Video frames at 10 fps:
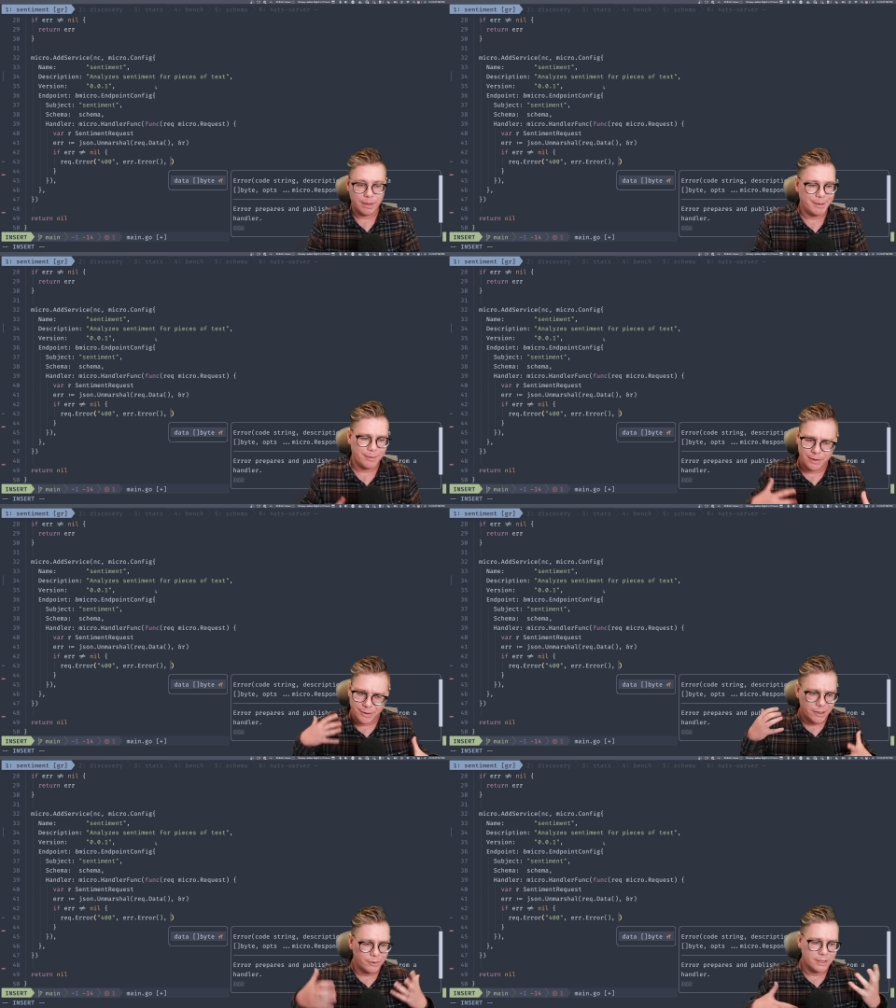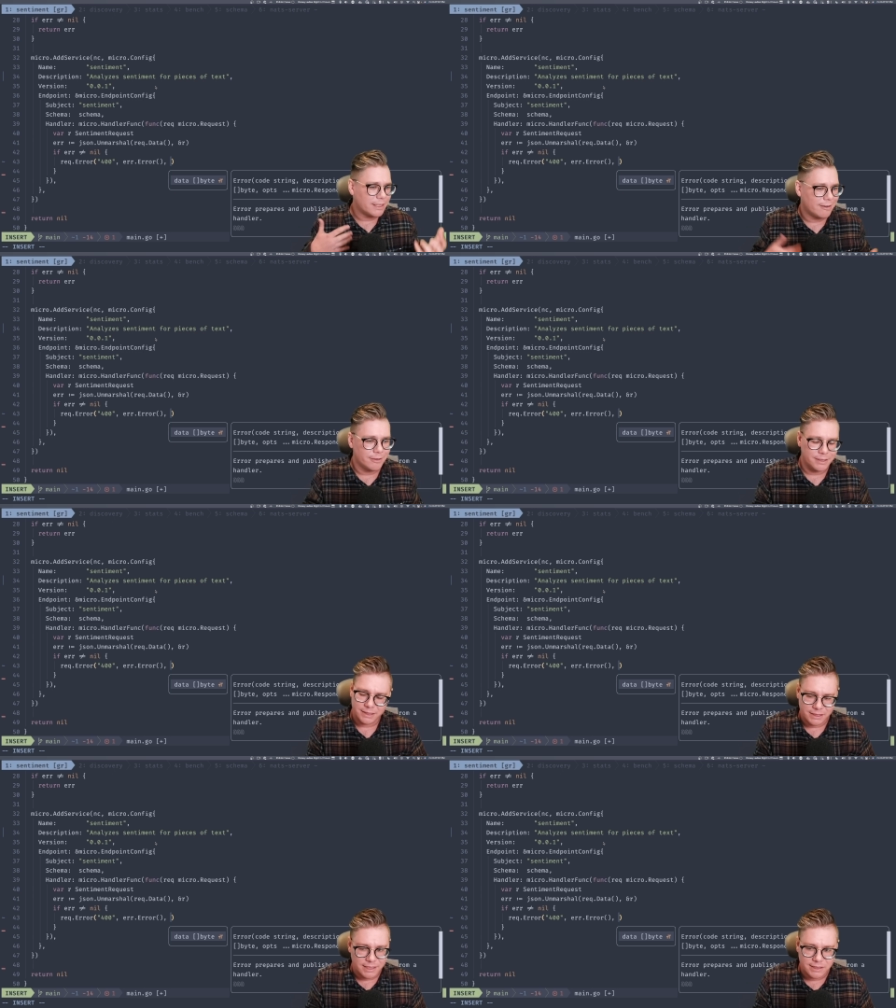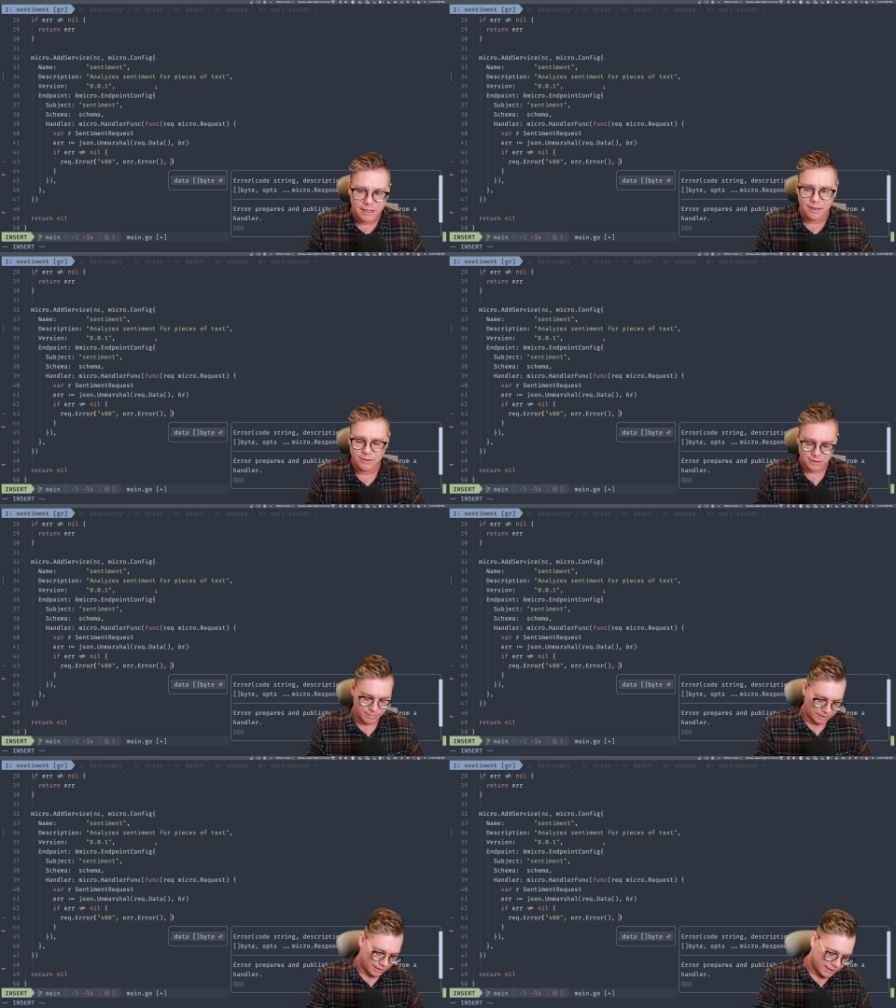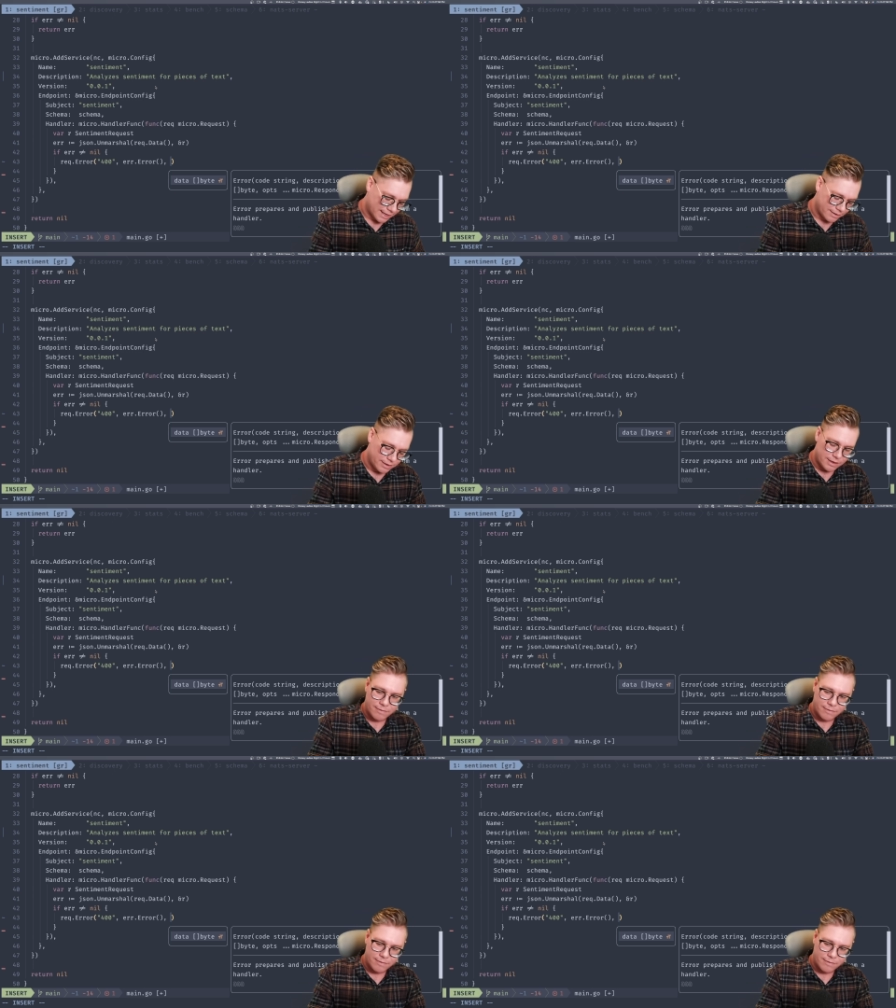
Maybe I want to encode this error into JSON or something like that.